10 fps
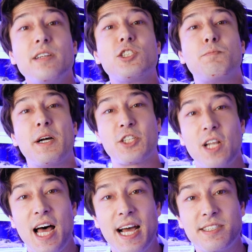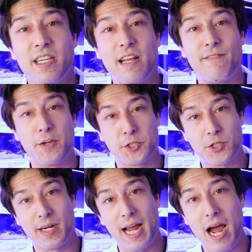specialize in
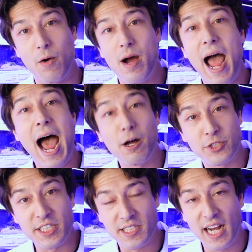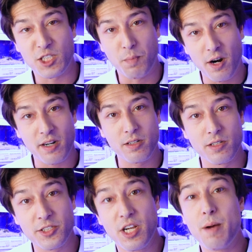filtering out algae-sized
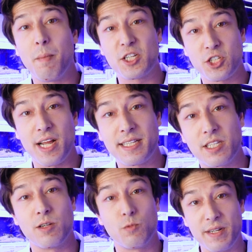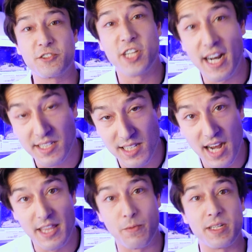particles, much like the Reef Genetics
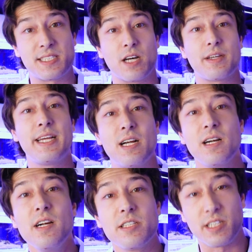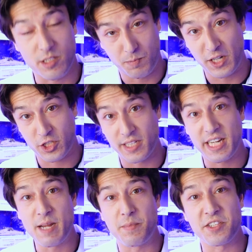line that we sell here to especially
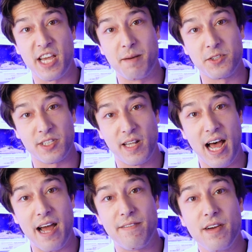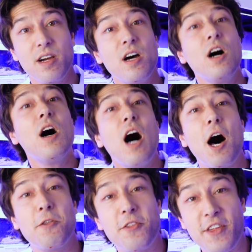keep these animals alive.
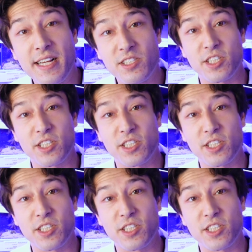Other things